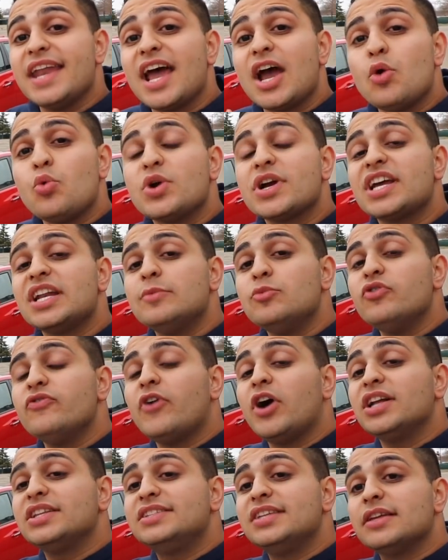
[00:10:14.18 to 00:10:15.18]
now we're gonna move
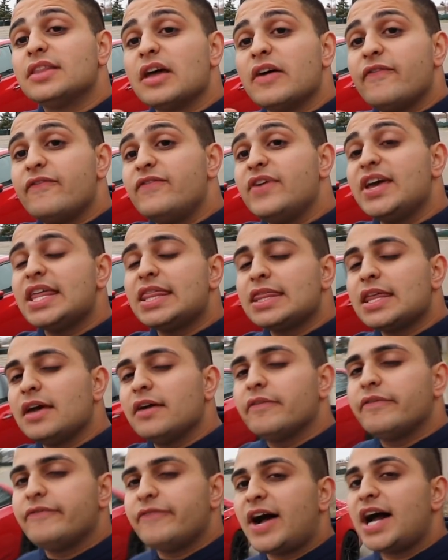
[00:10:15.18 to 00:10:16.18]
on to the fifth
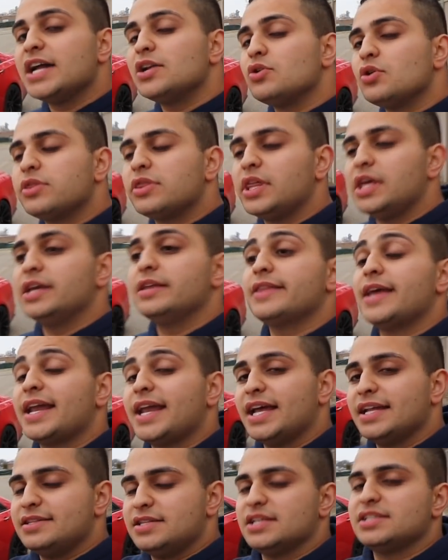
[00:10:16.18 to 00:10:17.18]
and final thing that
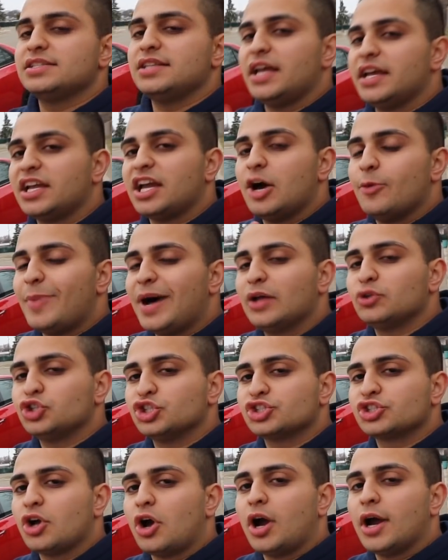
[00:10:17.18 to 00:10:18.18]
I dislike about
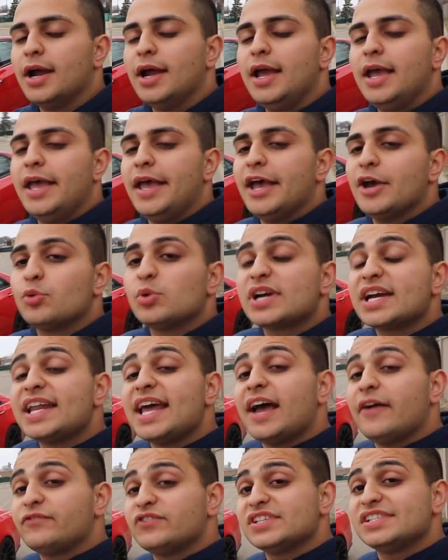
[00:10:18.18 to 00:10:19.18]
this car, and we're gonna
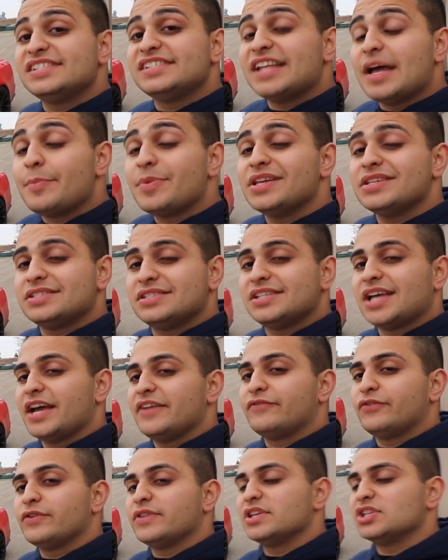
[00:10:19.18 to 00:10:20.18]
have to step
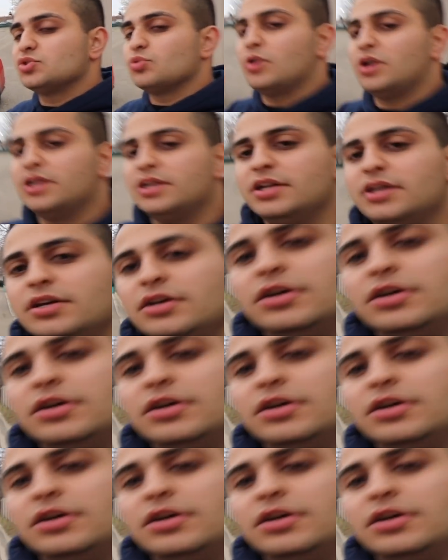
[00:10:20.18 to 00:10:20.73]
inside for this one.